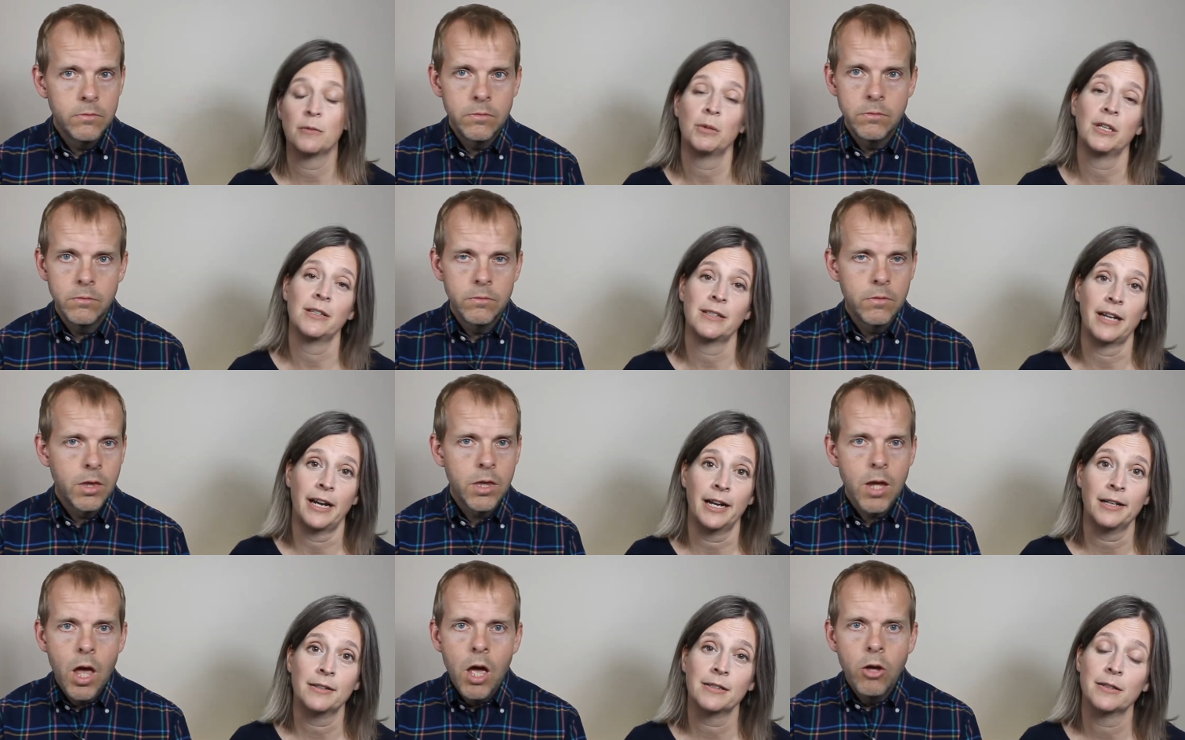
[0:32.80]
Speaker 1: to be
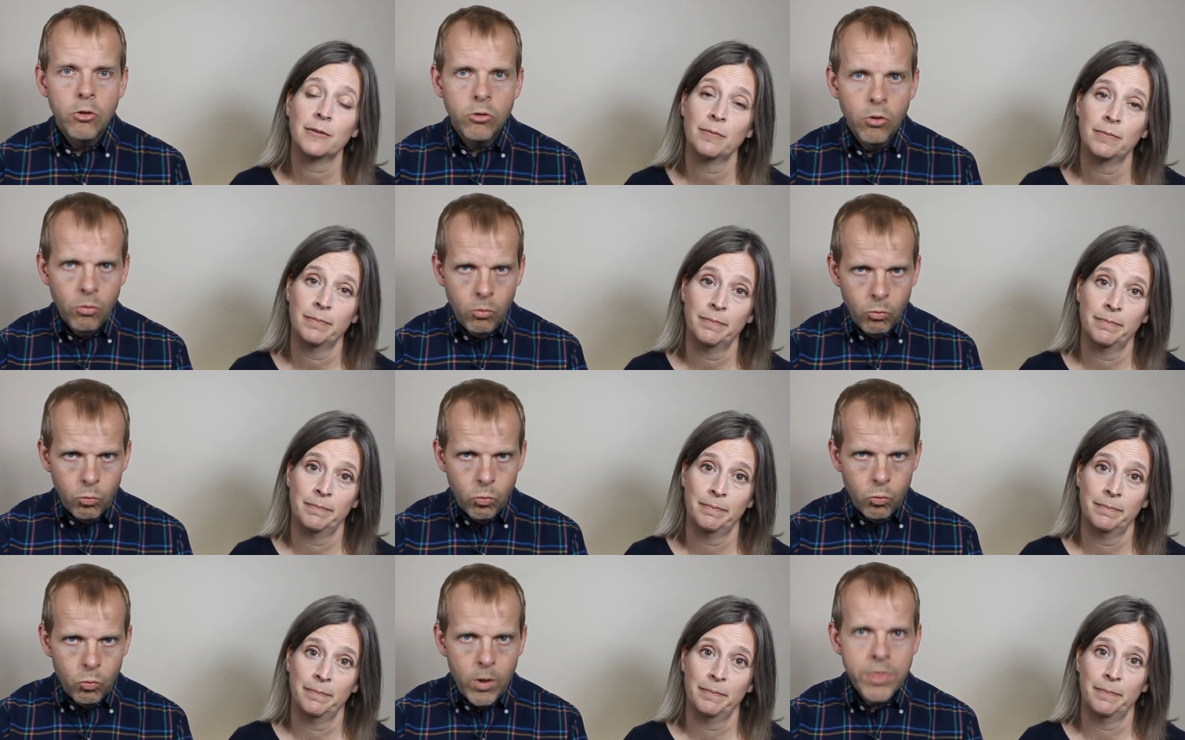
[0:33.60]
exact.
Speaker 2: So,
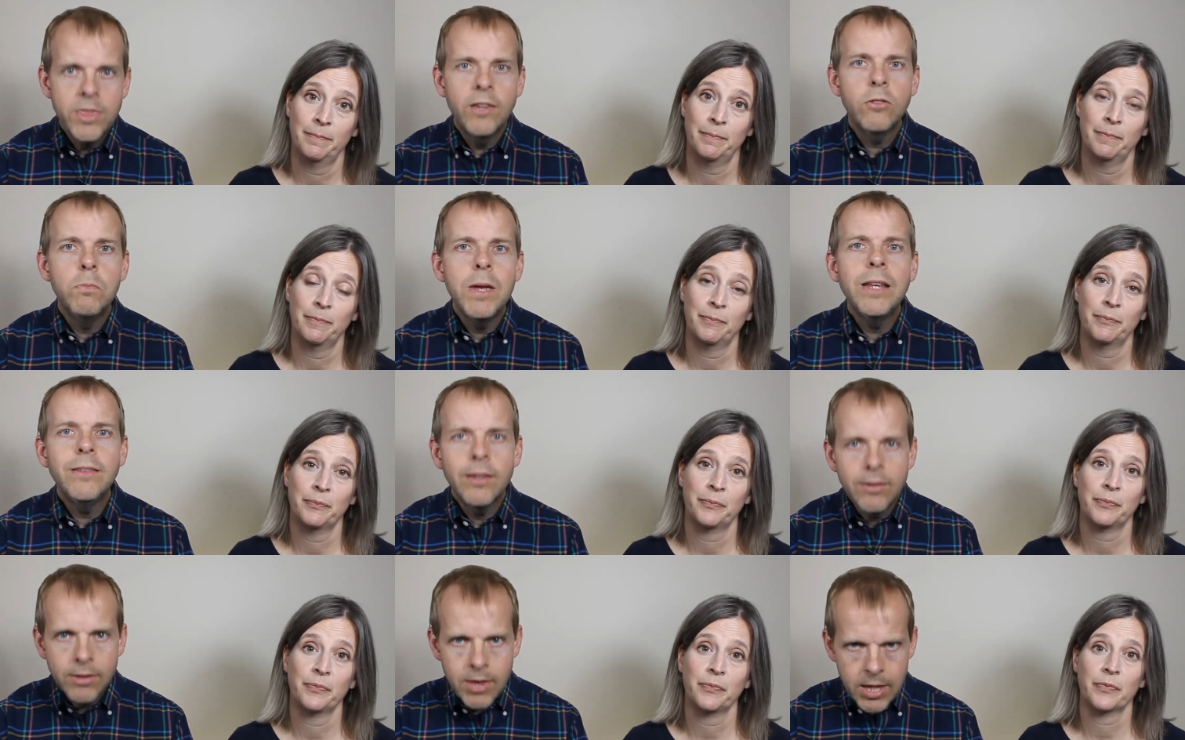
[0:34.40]
what this
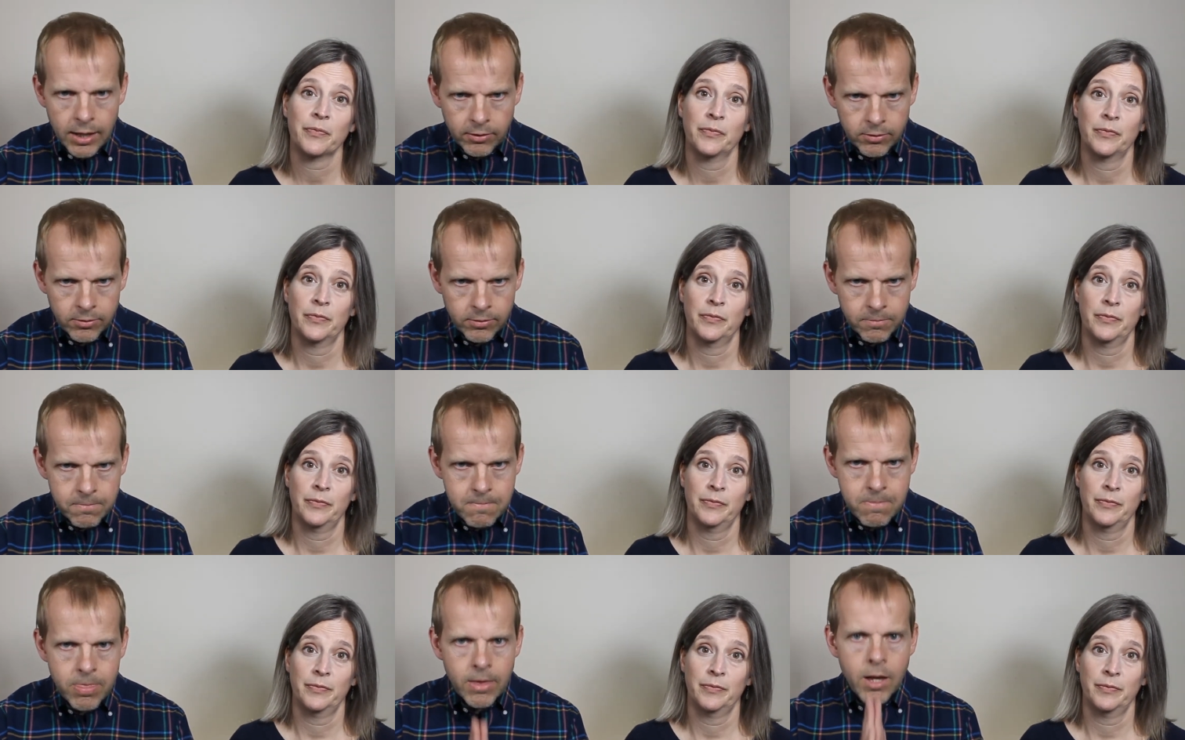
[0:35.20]
means is this
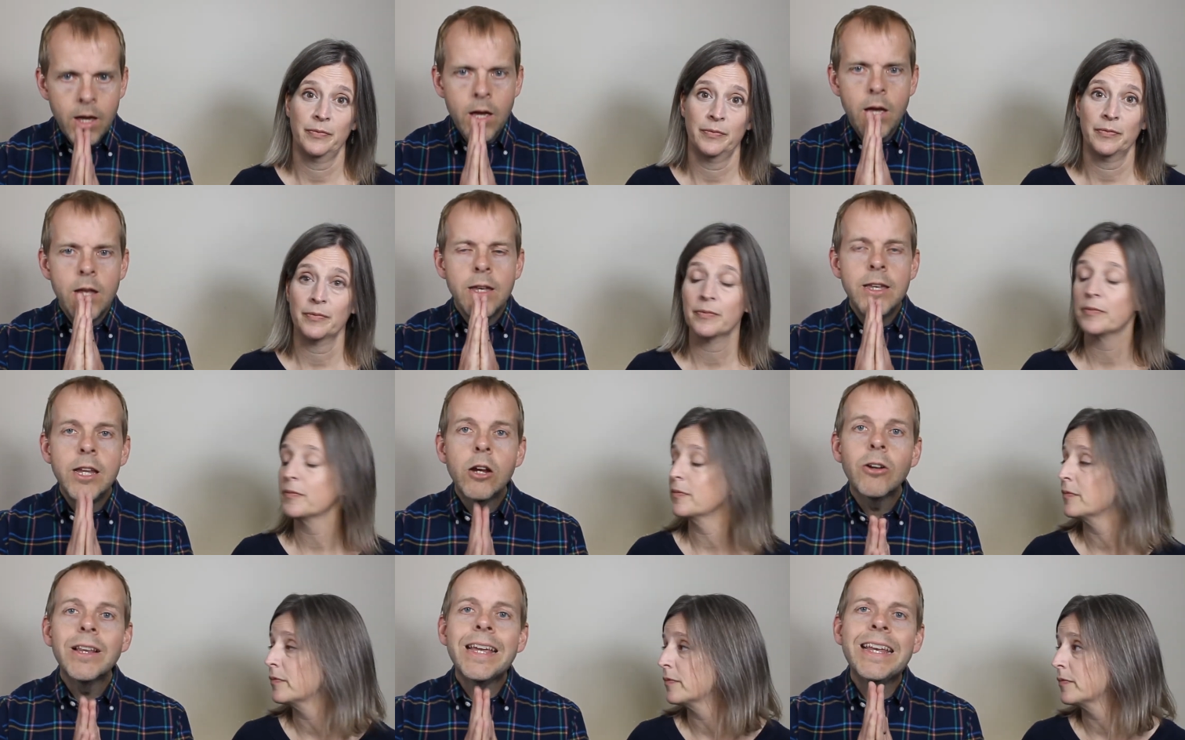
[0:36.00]

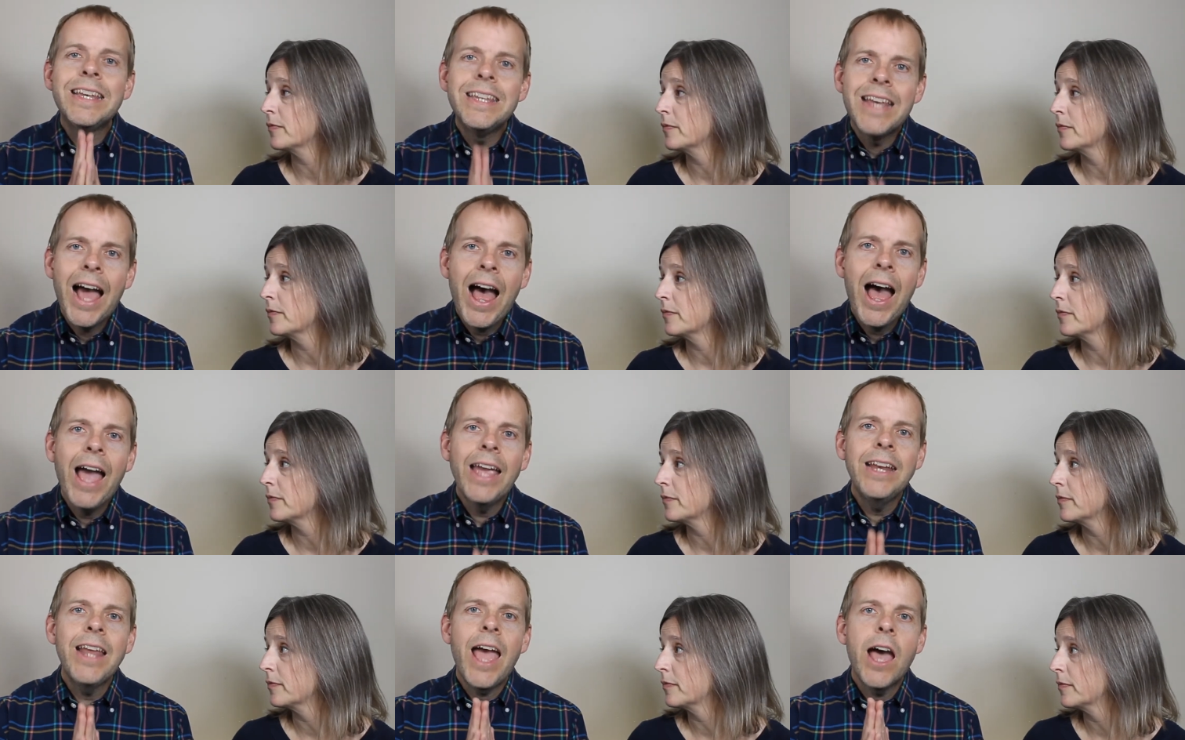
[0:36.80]
nearly
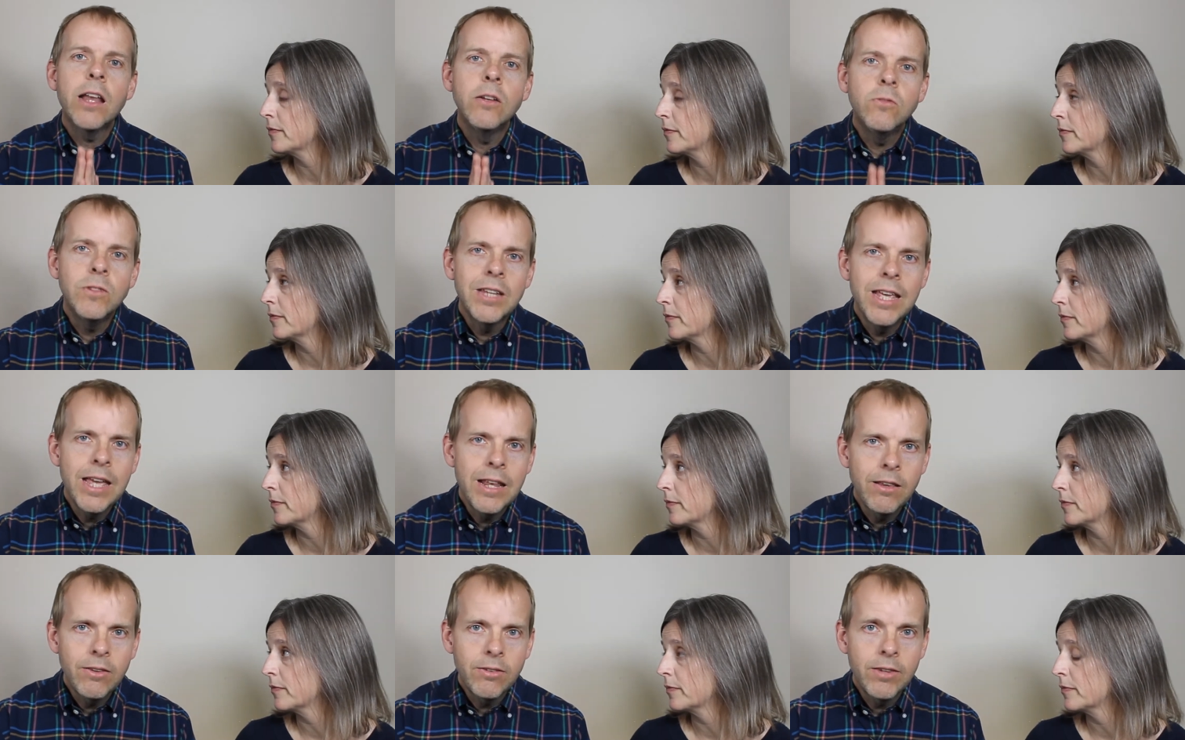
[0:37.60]
9 out of
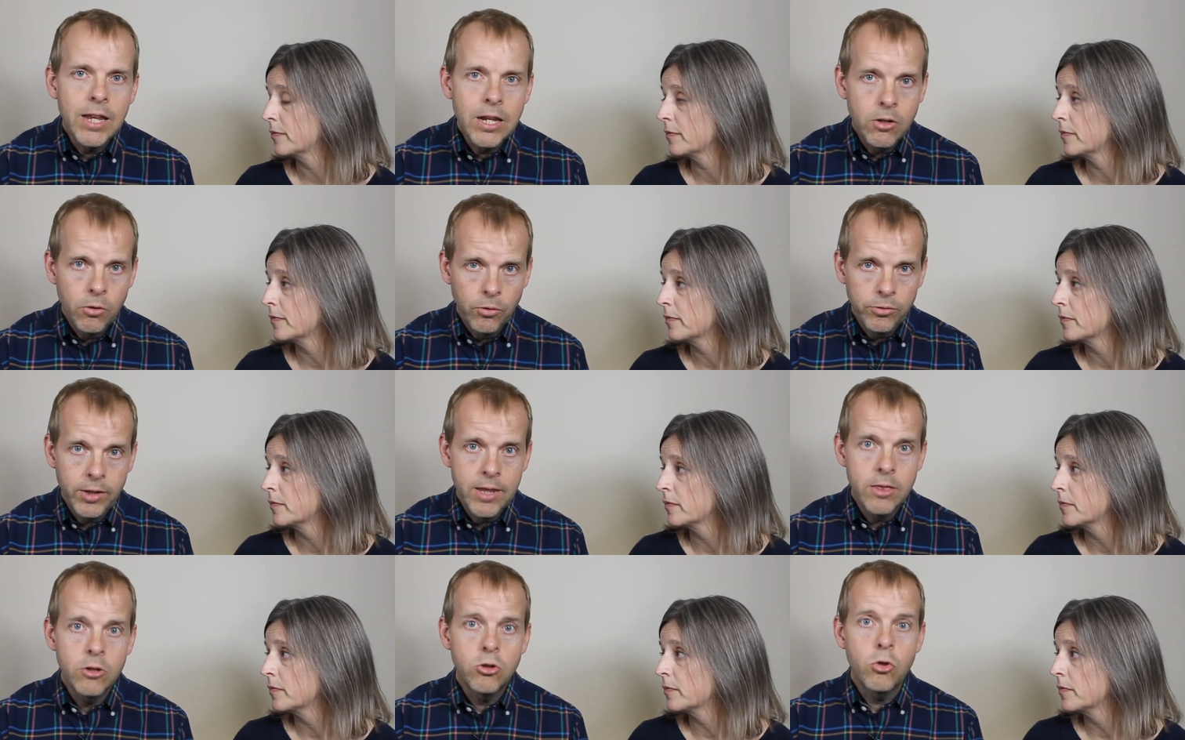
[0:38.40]
10 singles in their